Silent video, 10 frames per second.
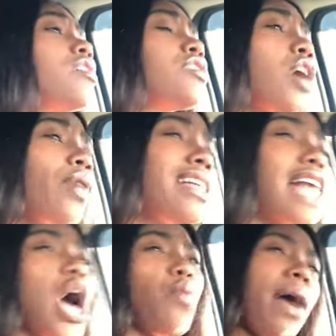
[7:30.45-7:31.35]
so he's
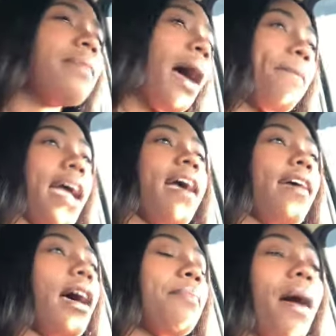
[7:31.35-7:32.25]
like, oh, I'm not
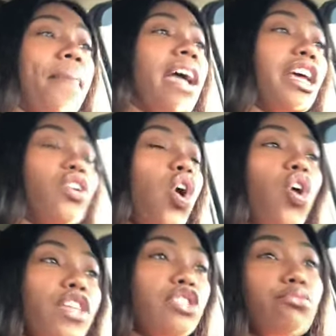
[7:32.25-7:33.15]
mad. I'm not mad at
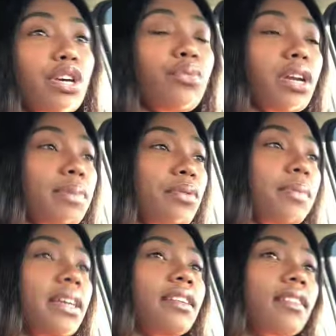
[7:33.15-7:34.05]
all that you didn't want to be with
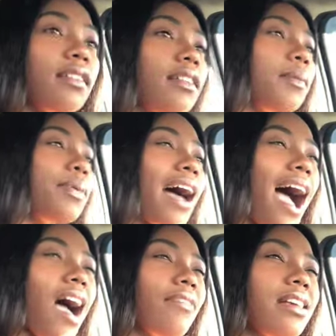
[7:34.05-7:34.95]
me. Da, da, da. But
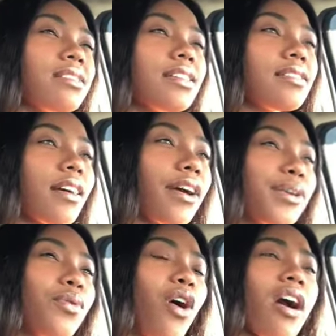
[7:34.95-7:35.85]
obviously, sir,
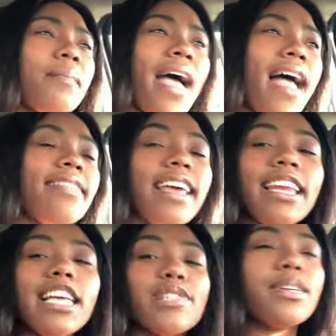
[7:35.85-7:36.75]
you are mad. Then
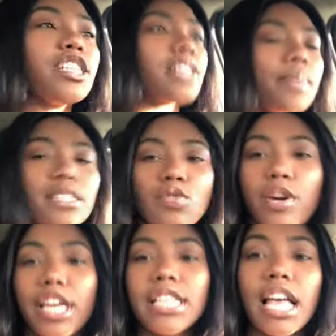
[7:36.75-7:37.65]
he switches up his
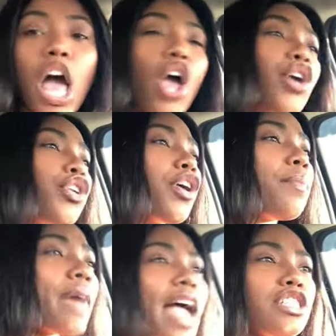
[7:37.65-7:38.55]
story and he's like, you're a
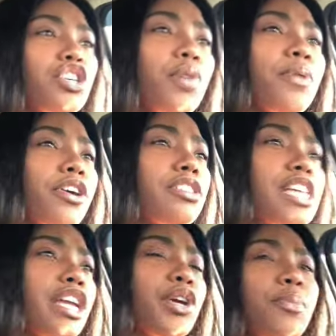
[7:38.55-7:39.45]
mad, chill
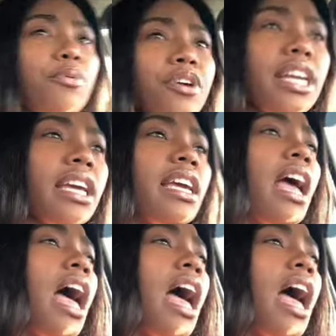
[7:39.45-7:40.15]
person. You're pretty.